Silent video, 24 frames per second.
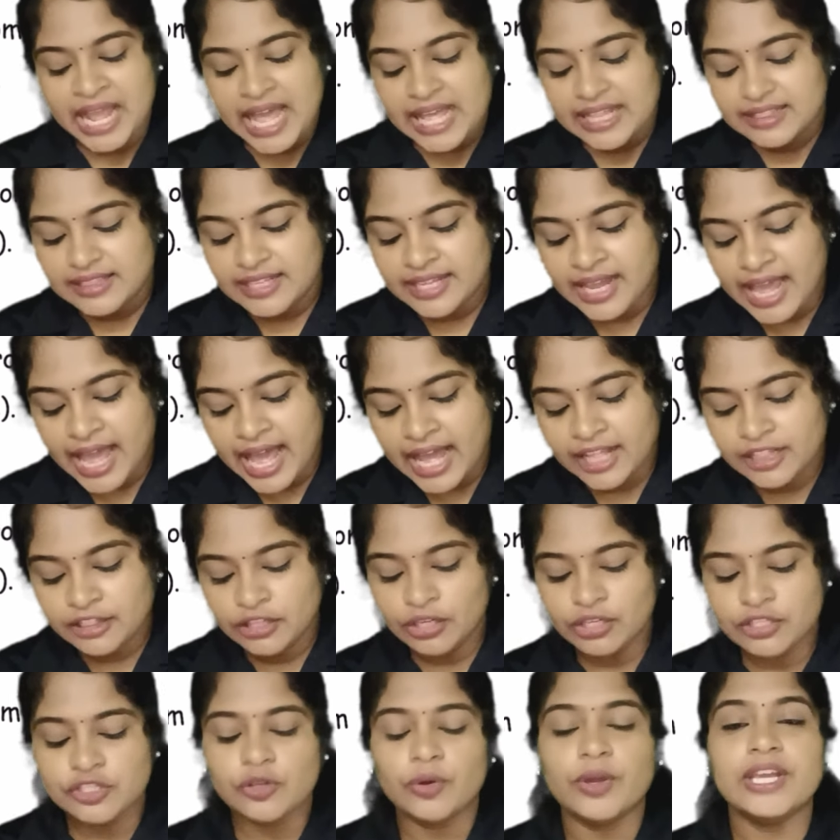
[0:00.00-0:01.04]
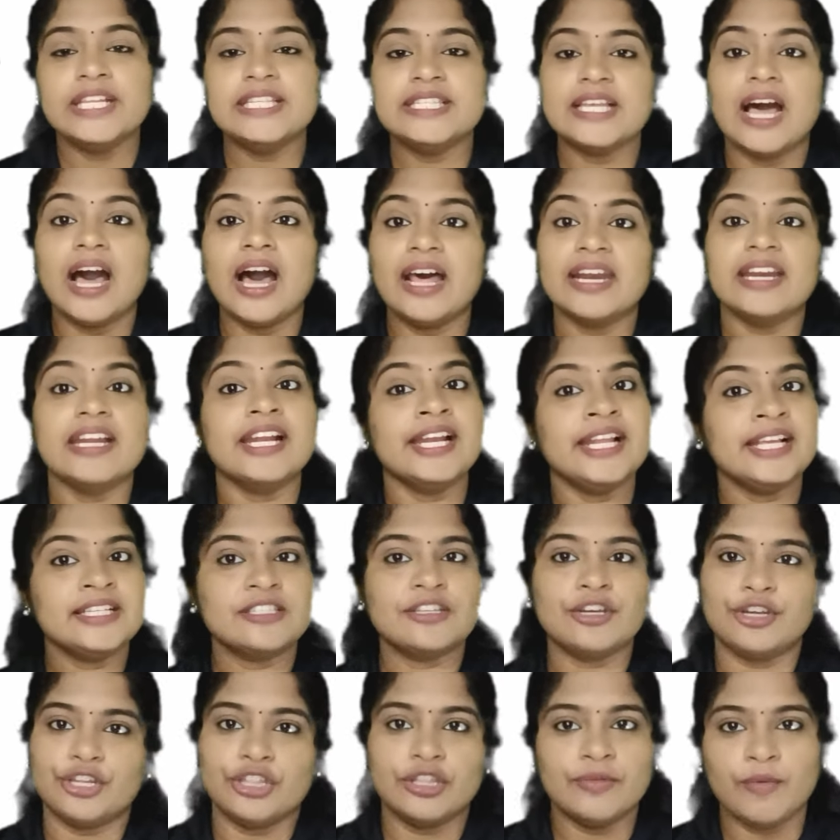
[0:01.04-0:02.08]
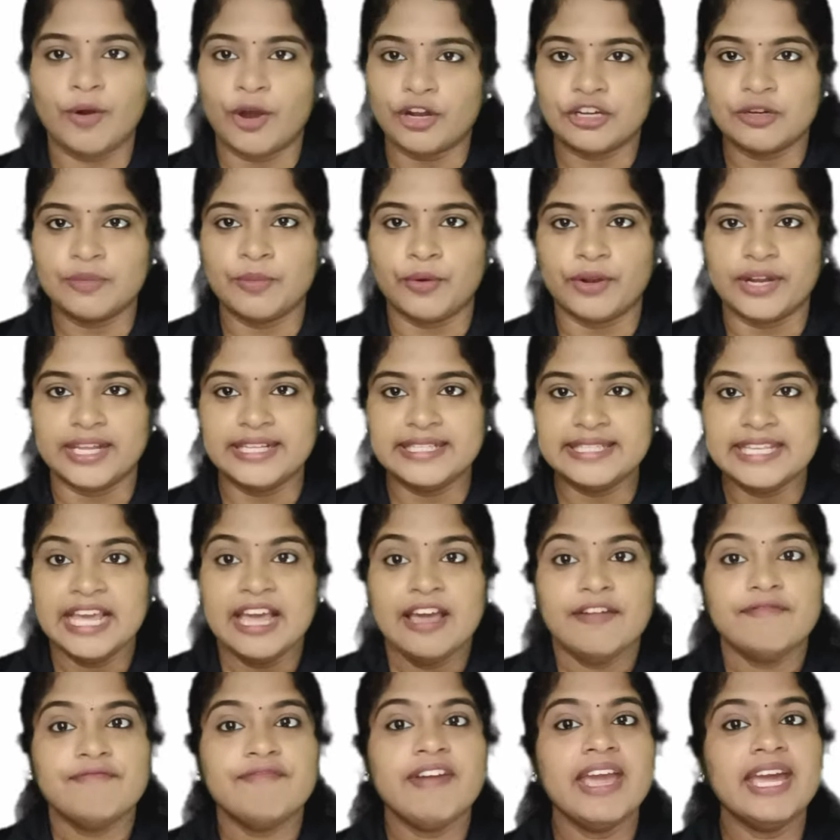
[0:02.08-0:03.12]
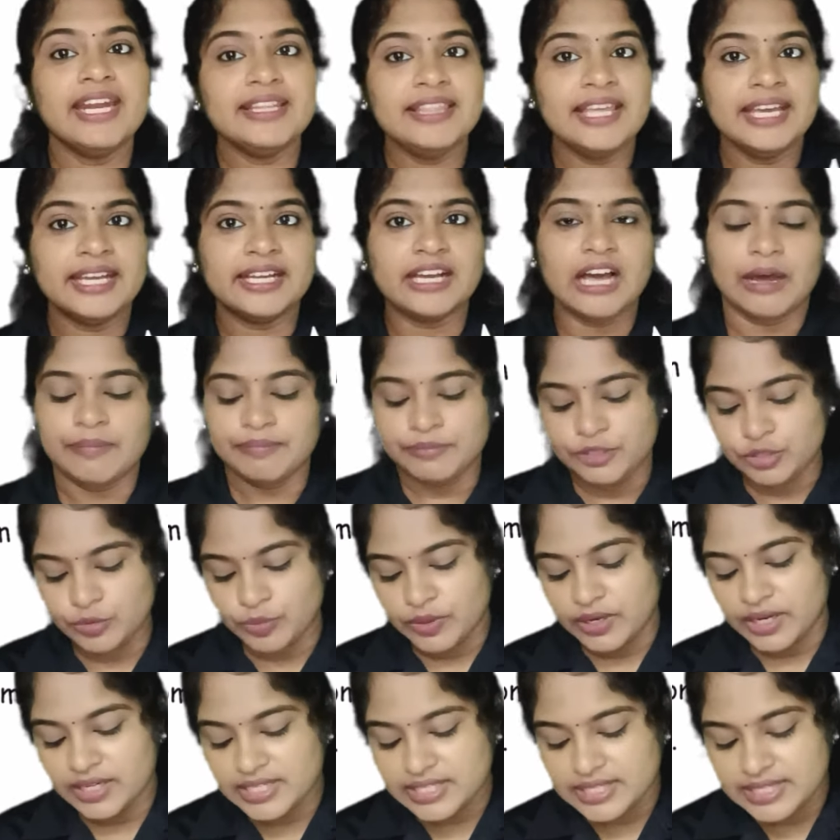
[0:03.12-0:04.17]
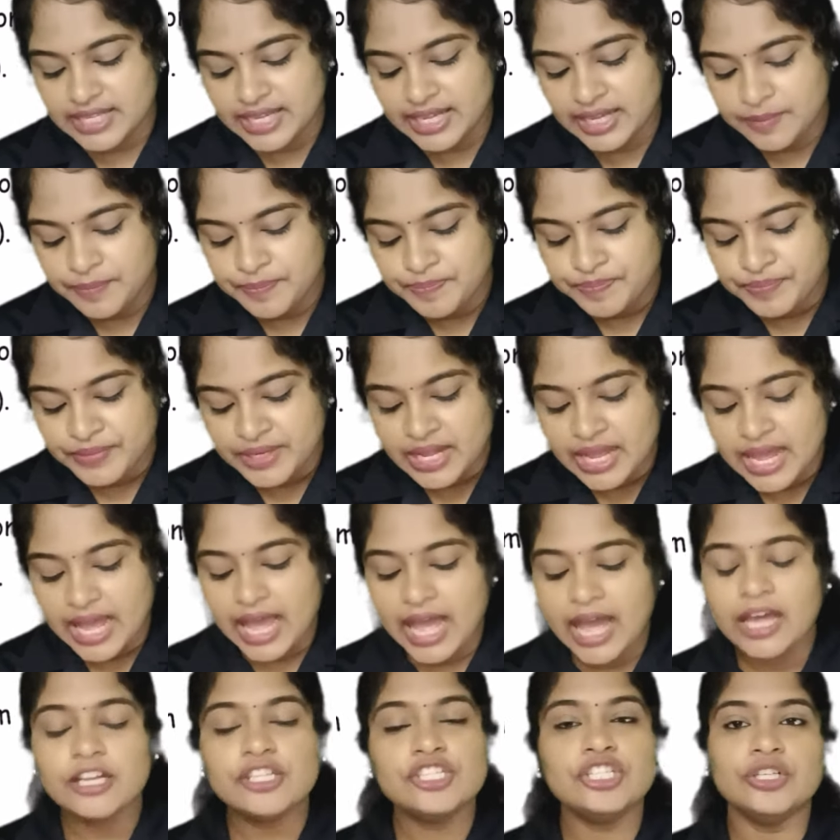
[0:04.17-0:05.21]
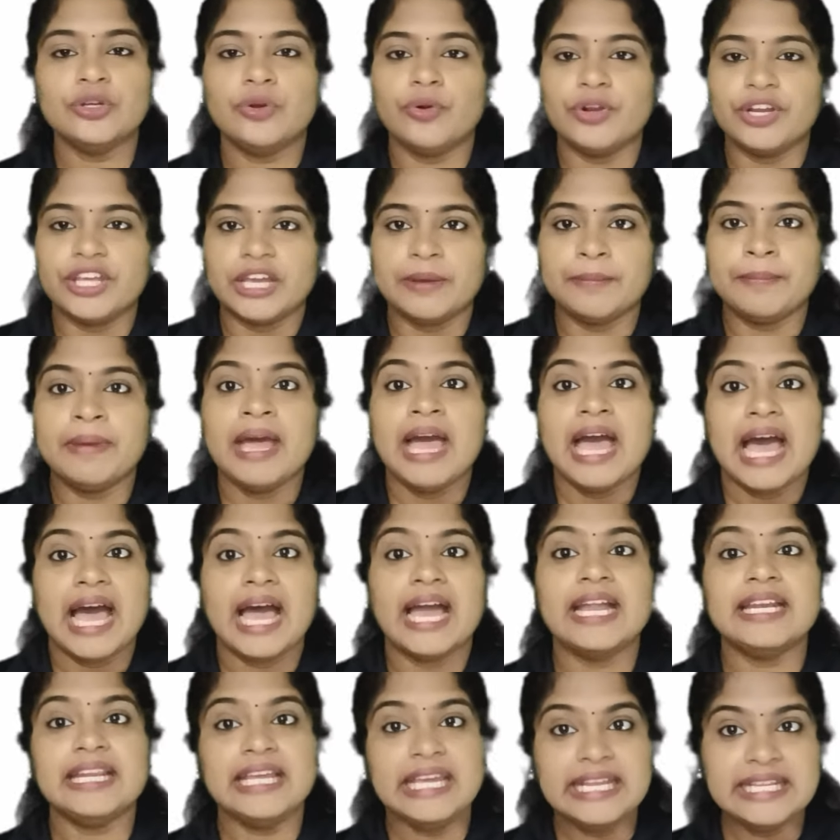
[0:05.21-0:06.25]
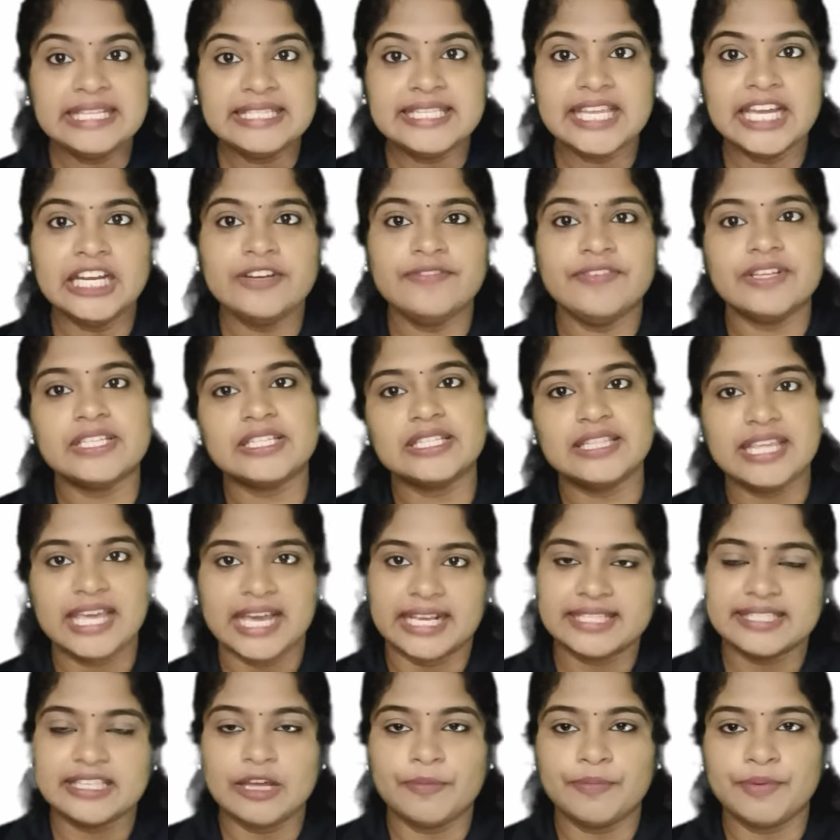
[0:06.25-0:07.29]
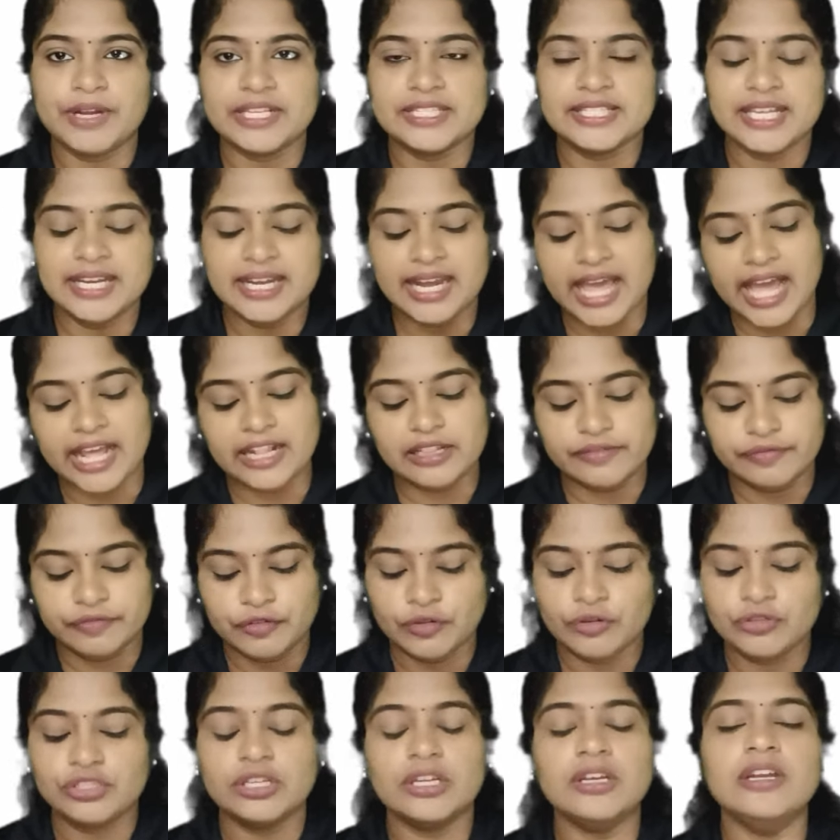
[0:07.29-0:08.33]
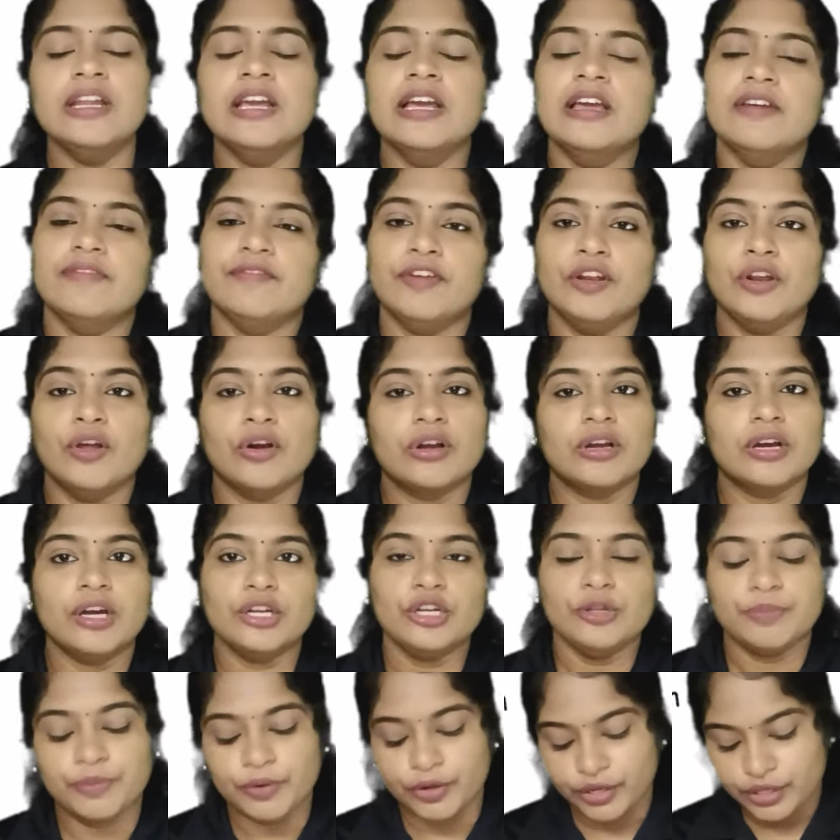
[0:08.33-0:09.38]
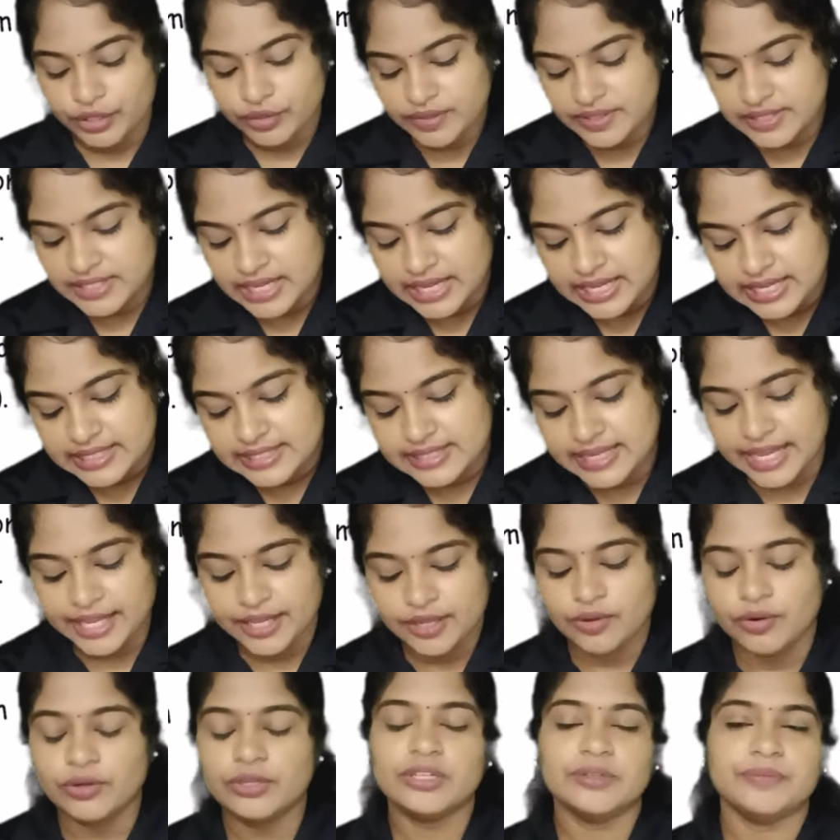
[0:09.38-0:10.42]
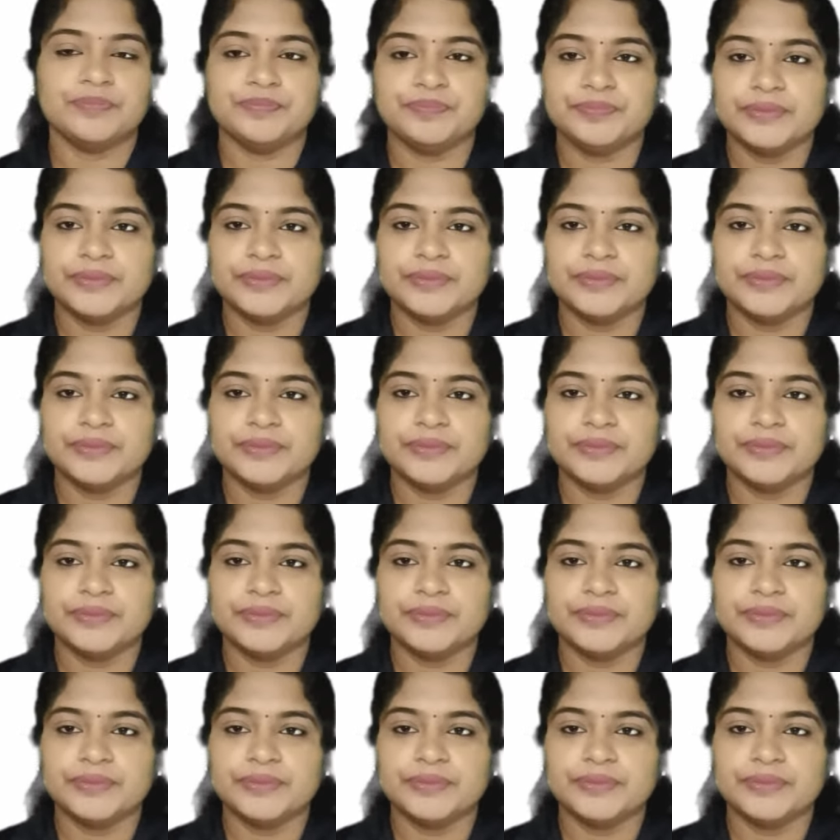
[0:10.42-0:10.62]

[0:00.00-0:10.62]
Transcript: The anthrozoids are released into the water bodies where they come towards the archegonium, and inside which the eggs are present and the fusion will occur to produce zygote.